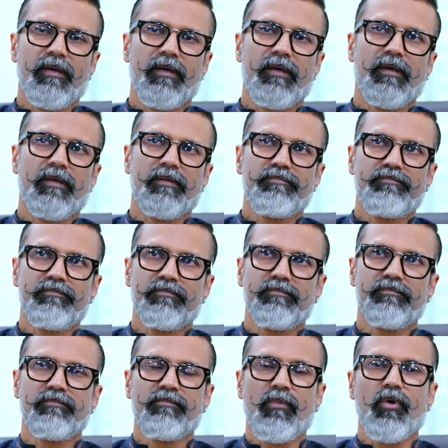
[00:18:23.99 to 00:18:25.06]

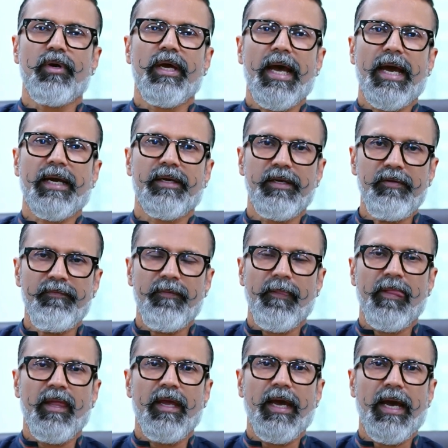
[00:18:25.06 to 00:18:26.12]
more active
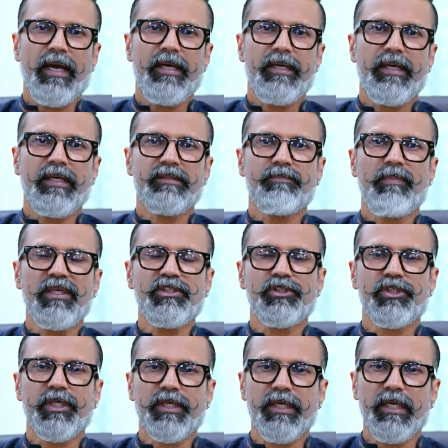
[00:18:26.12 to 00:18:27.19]
and it has much
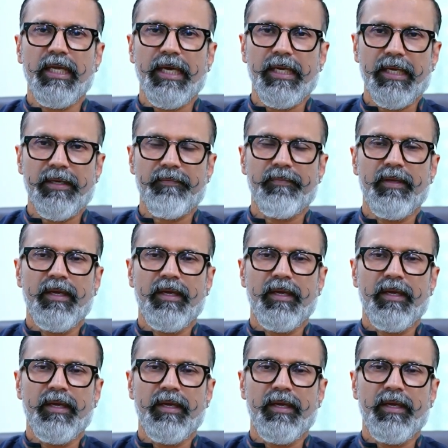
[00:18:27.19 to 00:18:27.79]
thicker lining.